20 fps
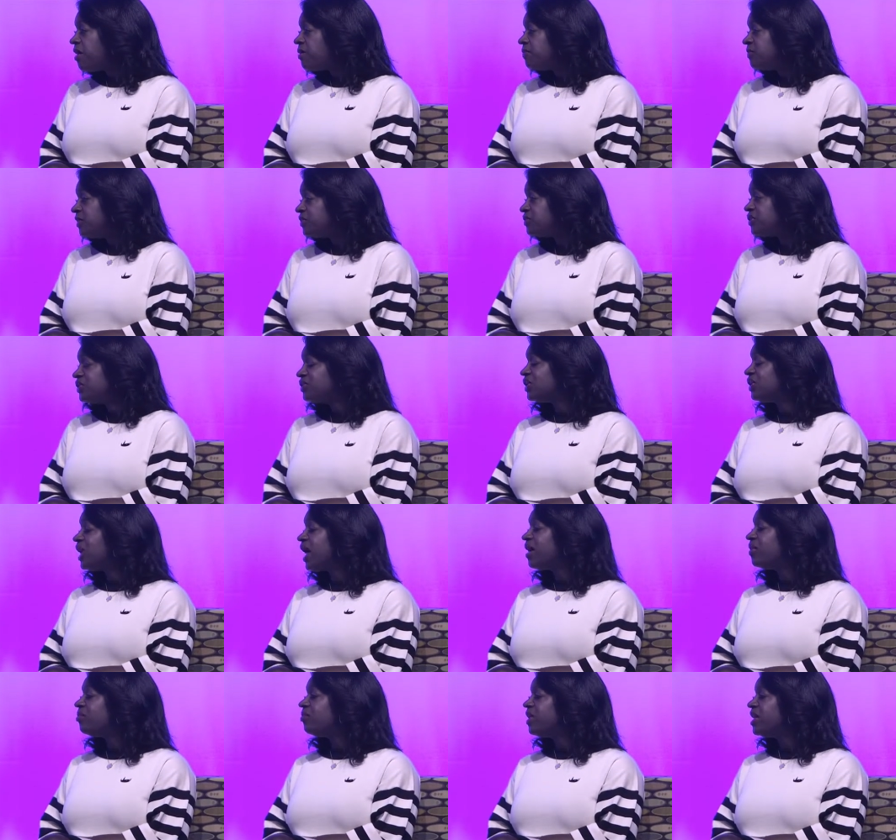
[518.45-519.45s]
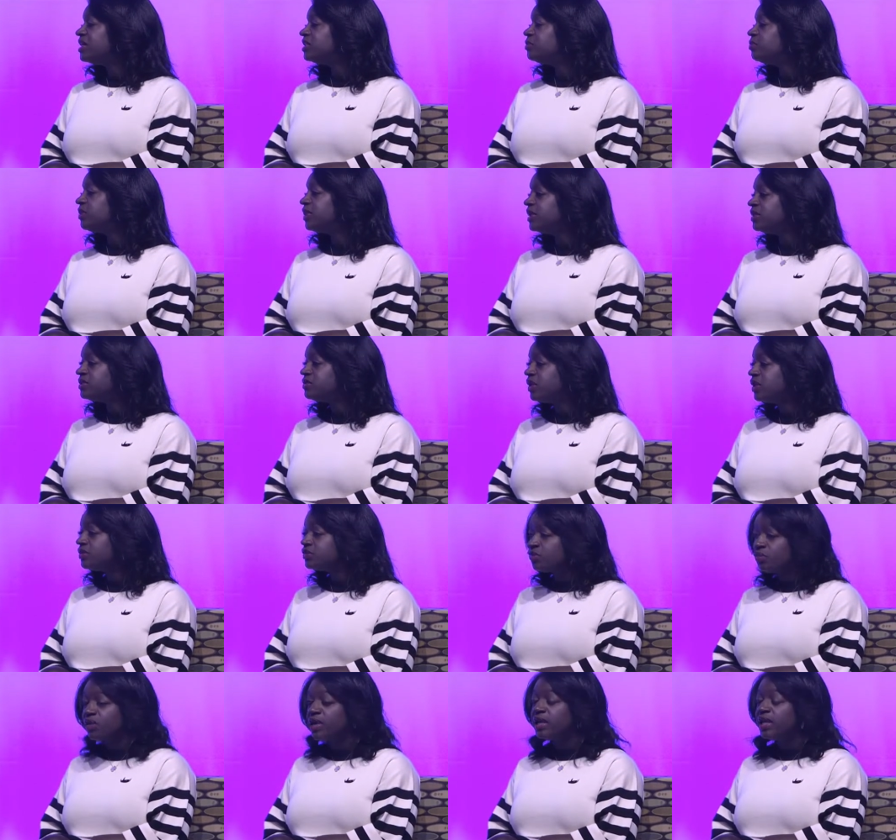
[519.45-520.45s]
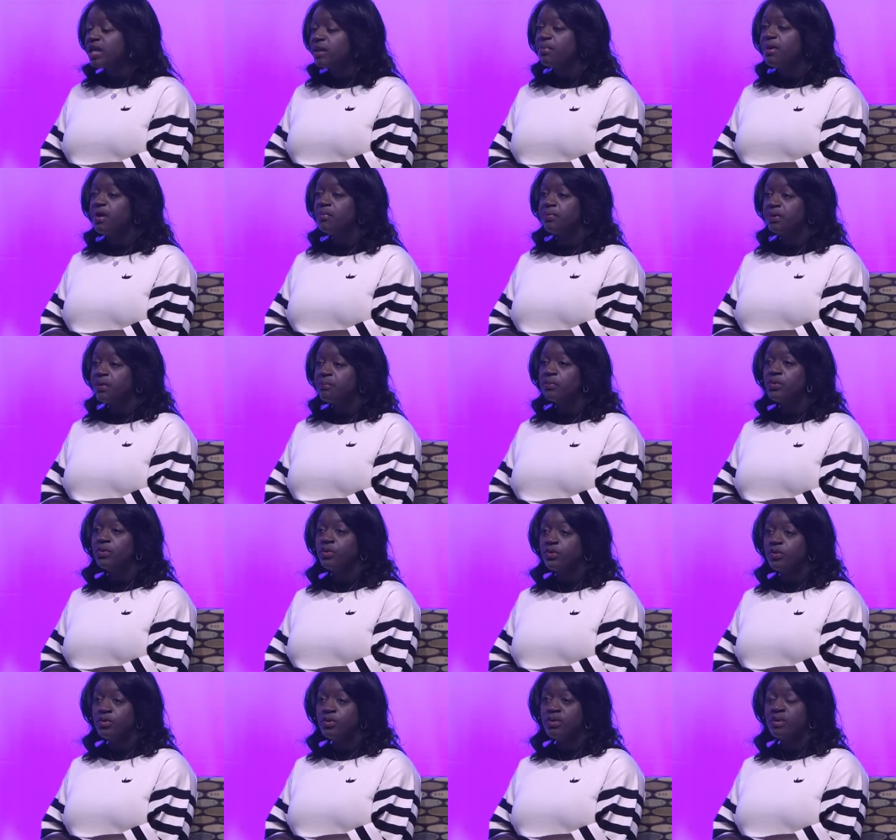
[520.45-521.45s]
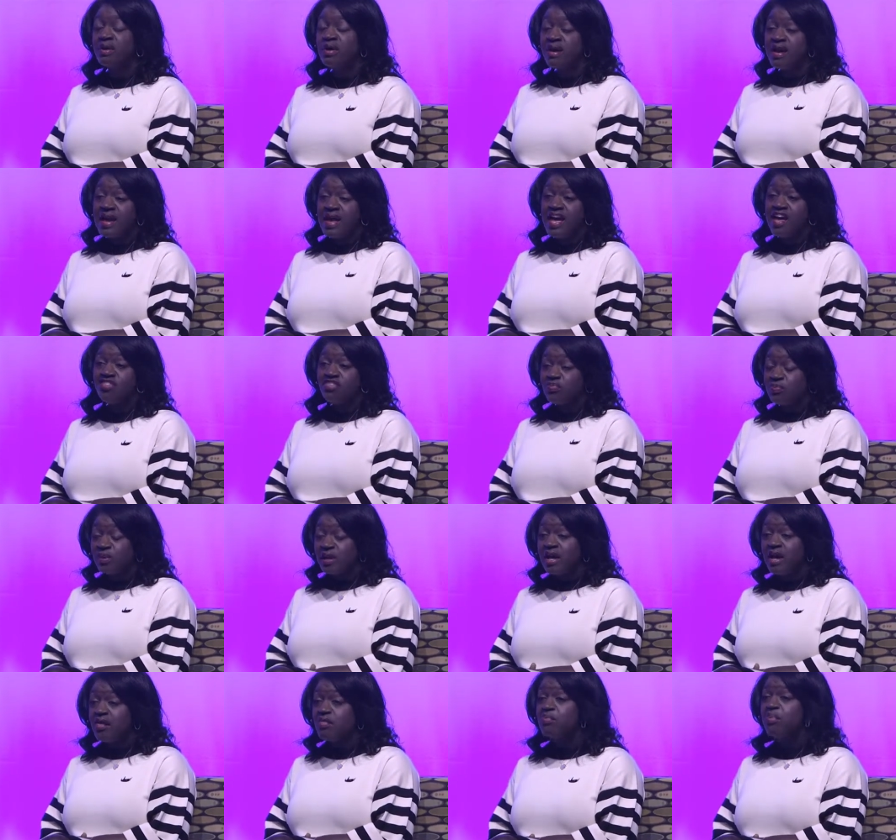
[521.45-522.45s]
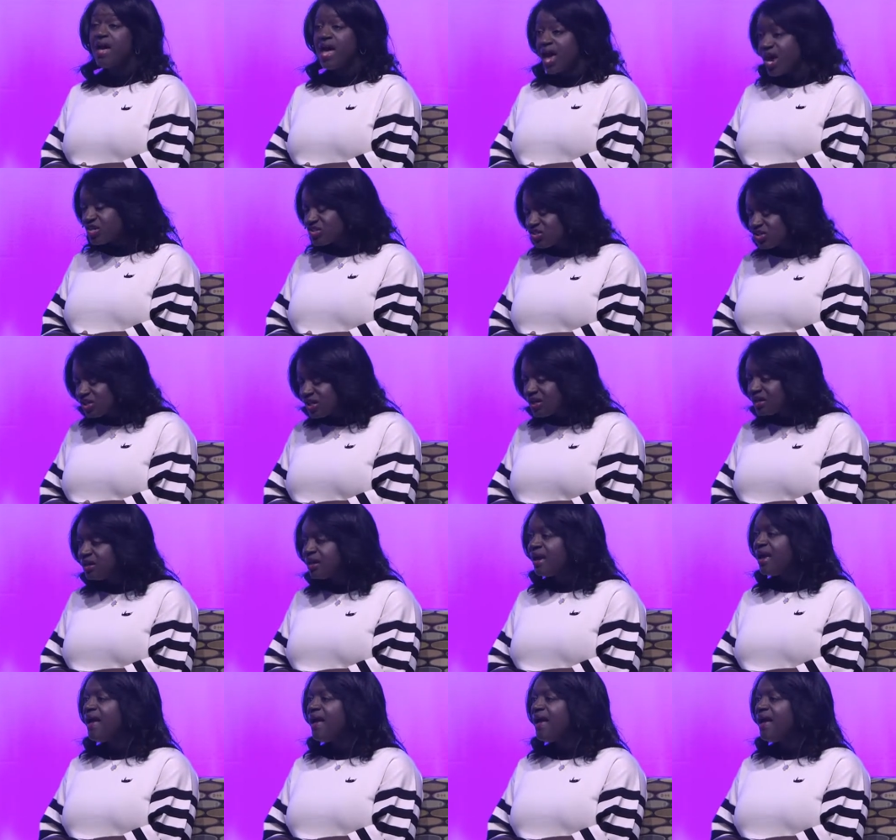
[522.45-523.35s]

um, there's just a lot of ways but it's it's really about people who have become passionate